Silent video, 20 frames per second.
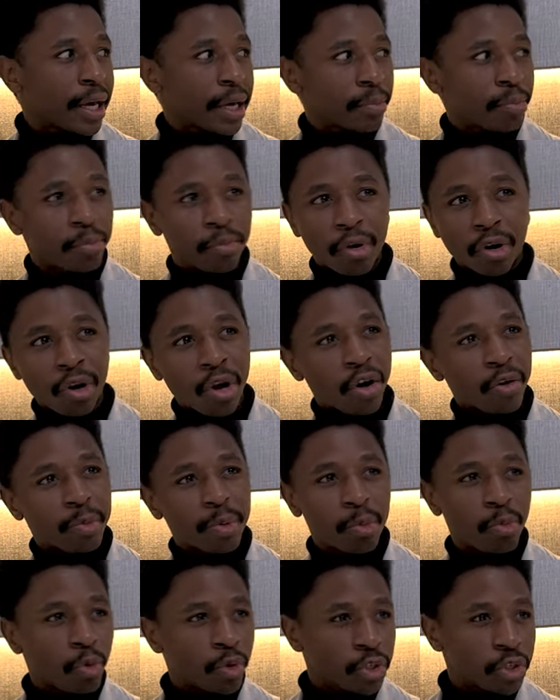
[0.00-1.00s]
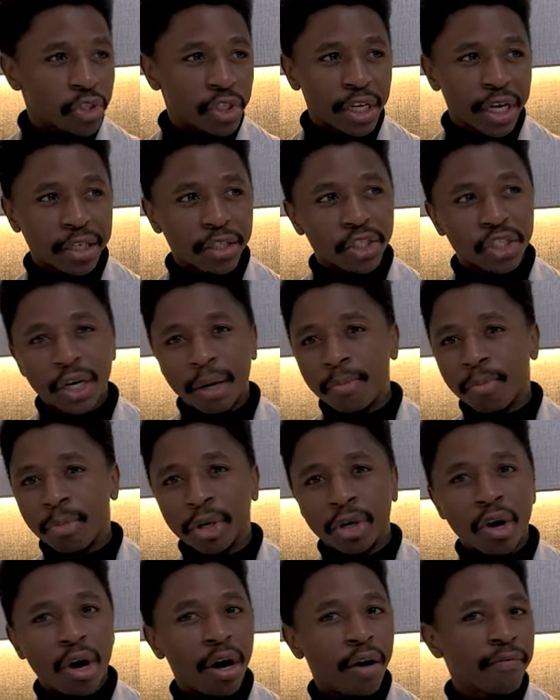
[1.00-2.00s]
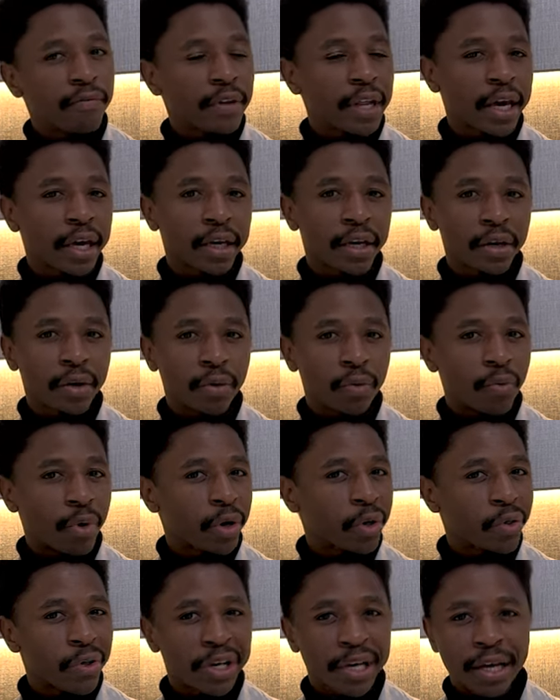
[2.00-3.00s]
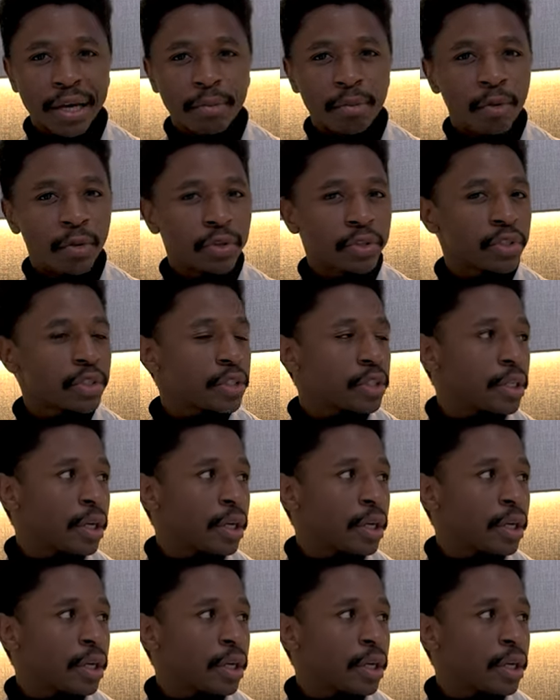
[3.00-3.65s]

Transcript: Like, a lot of people are just, like, jumping off, like, record labels.